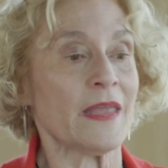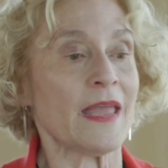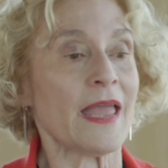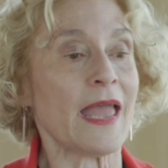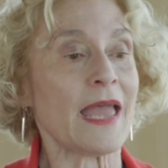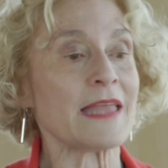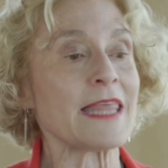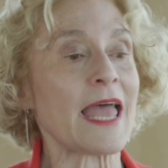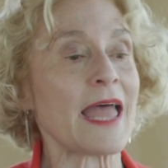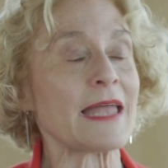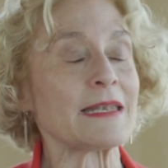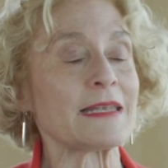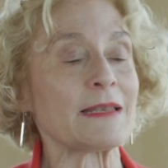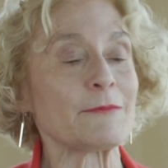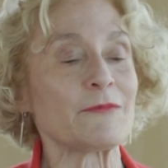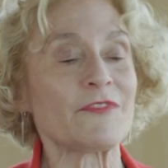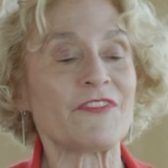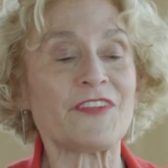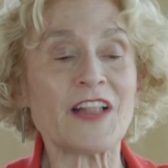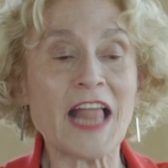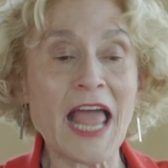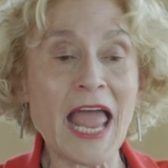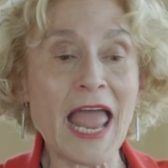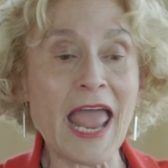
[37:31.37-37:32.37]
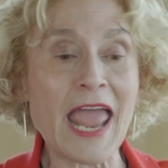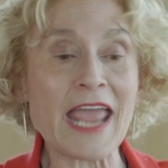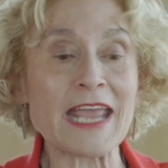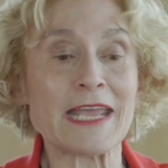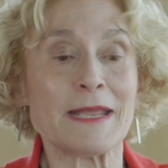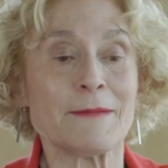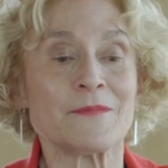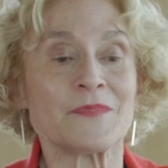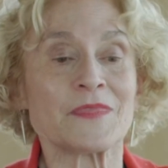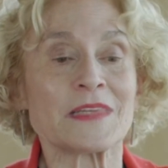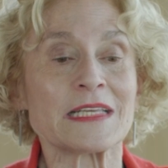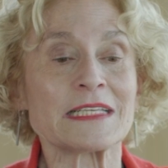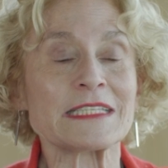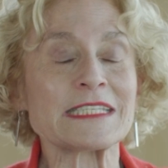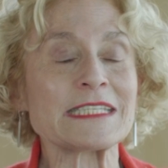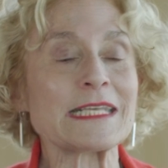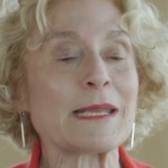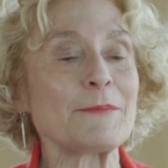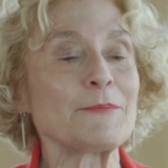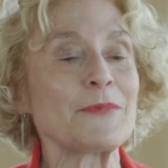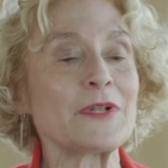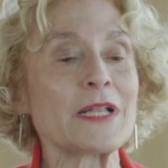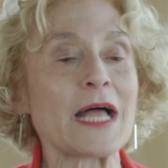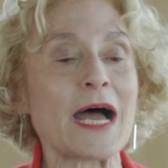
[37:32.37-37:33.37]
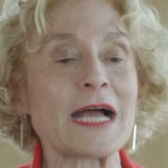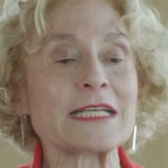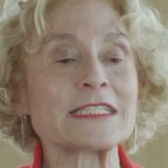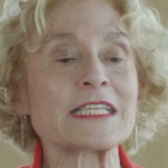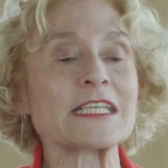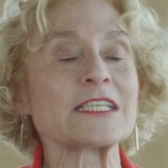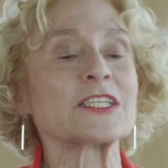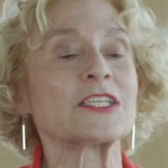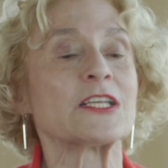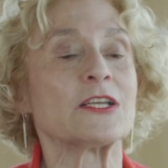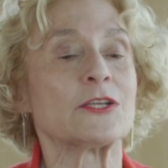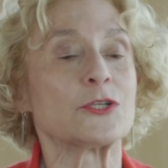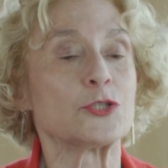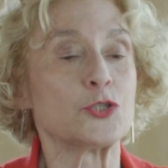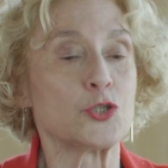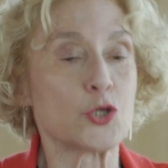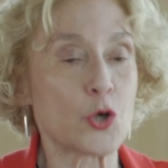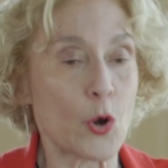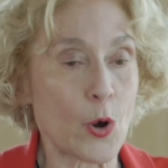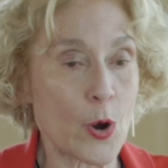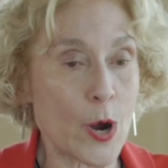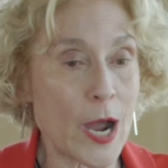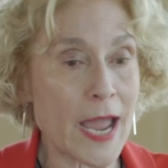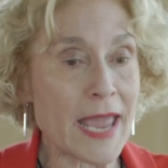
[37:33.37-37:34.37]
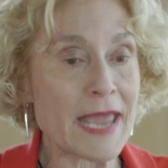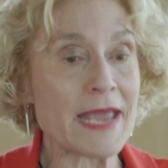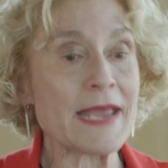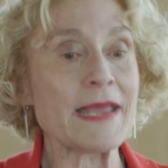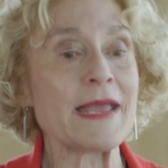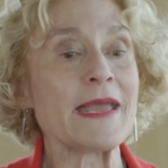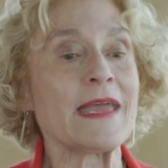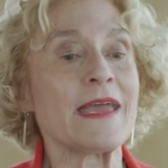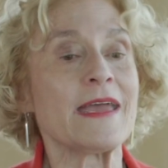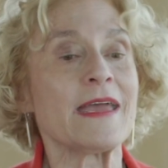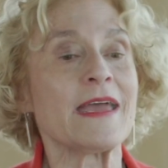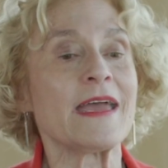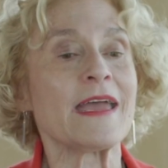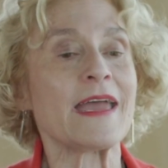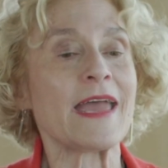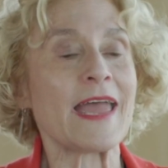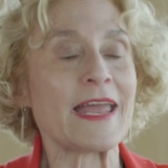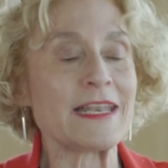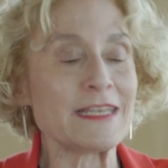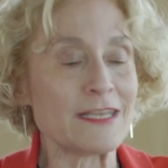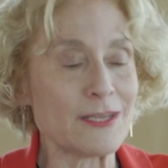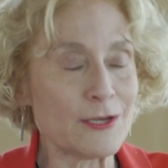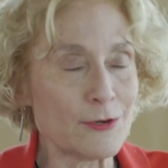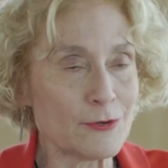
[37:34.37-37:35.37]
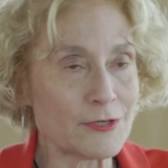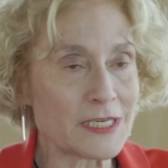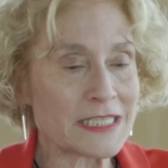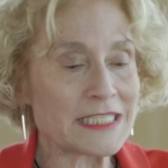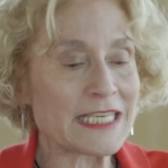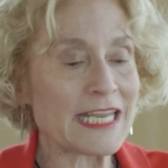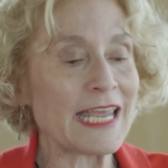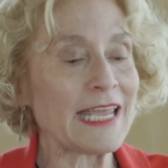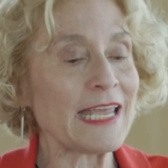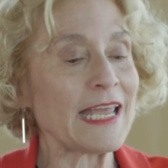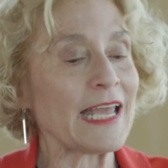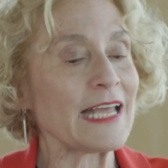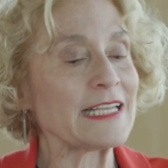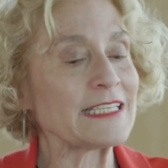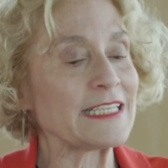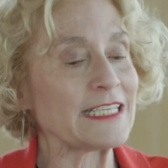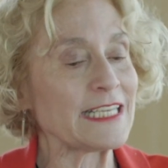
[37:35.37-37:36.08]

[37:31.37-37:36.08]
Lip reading: And that flag symbolizes joy and unity and